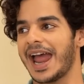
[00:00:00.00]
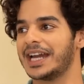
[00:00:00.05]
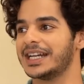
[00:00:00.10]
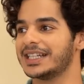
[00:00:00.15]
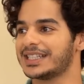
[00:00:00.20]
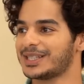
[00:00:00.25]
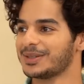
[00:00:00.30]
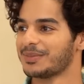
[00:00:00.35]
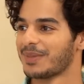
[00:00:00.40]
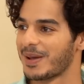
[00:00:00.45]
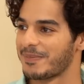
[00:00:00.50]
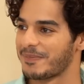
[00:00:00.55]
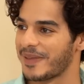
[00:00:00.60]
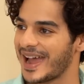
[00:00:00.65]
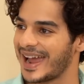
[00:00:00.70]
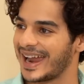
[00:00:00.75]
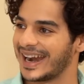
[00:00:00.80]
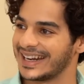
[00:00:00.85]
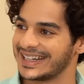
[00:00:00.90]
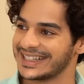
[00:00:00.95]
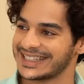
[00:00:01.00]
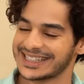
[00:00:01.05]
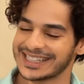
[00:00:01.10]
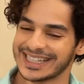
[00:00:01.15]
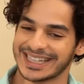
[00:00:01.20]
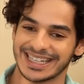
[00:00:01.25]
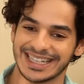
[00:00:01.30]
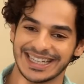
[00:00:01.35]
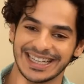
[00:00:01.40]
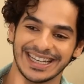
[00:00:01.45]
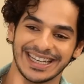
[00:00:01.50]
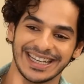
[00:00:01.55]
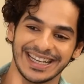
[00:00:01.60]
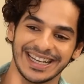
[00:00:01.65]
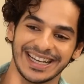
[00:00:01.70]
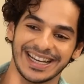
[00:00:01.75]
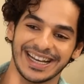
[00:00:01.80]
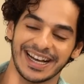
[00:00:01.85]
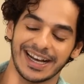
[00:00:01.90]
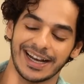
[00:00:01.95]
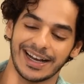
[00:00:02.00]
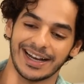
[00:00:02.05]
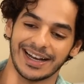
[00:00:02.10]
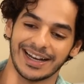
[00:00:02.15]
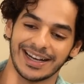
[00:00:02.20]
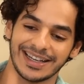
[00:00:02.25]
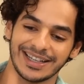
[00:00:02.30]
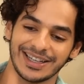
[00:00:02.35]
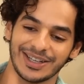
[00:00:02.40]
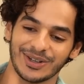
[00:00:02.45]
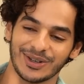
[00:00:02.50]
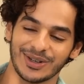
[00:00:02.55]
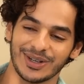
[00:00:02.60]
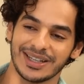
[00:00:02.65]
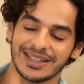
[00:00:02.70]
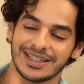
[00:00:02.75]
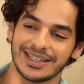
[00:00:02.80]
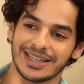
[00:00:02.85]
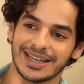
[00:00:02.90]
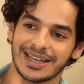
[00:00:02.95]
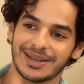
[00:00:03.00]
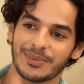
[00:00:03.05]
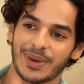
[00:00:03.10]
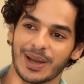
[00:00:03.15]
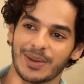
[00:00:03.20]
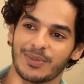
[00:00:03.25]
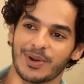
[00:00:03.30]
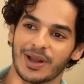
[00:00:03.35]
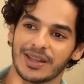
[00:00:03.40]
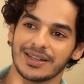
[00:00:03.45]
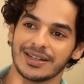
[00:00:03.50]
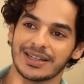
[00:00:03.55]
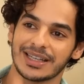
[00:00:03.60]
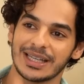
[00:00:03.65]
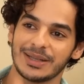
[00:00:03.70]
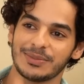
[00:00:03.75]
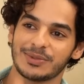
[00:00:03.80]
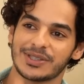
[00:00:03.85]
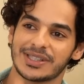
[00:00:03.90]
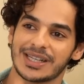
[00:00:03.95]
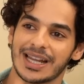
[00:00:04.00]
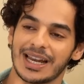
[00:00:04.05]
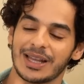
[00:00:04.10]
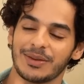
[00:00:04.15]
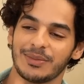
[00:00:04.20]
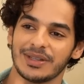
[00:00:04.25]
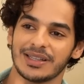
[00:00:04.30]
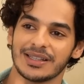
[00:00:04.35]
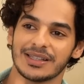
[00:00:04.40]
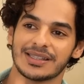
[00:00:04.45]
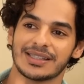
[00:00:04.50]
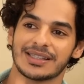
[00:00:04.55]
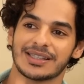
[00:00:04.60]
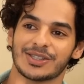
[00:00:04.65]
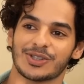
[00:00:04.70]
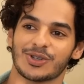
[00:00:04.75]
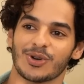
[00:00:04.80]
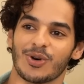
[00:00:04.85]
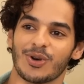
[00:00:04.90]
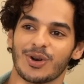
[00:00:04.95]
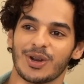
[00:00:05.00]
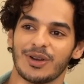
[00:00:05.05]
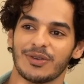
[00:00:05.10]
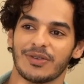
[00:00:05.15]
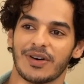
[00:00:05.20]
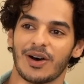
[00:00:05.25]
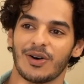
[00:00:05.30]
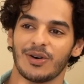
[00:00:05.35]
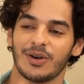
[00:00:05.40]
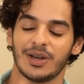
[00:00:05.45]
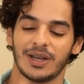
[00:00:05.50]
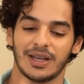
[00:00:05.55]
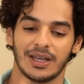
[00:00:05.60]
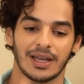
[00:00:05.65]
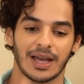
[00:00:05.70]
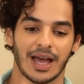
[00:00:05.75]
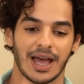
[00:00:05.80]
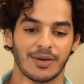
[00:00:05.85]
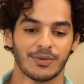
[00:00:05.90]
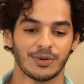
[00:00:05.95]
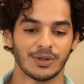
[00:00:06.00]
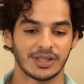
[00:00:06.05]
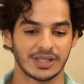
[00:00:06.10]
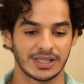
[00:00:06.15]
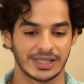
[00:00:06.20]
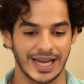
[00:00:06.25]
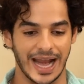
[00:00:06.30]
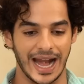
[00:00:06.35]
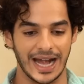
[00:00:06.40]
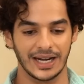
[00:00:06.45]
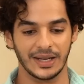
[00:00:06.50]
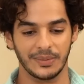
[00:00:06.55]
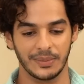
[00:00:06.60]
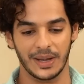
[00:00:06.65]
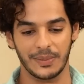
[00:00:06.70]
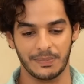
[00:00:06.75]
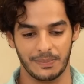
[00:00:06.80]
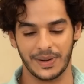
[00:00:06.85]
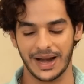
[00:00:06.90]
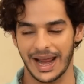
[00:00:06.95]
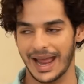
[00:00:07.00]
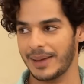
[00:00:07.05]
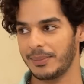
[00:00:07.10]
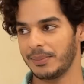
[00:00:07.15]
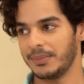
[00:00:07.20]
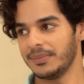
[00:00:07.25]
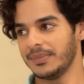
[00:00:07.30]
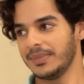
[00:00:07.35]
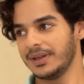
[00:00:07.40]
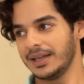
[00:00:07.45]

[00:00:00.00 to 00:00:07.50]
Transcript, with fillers: ants in my pants and uh, you know, they, my brother keeps telling me this story of how I would stand in my pram,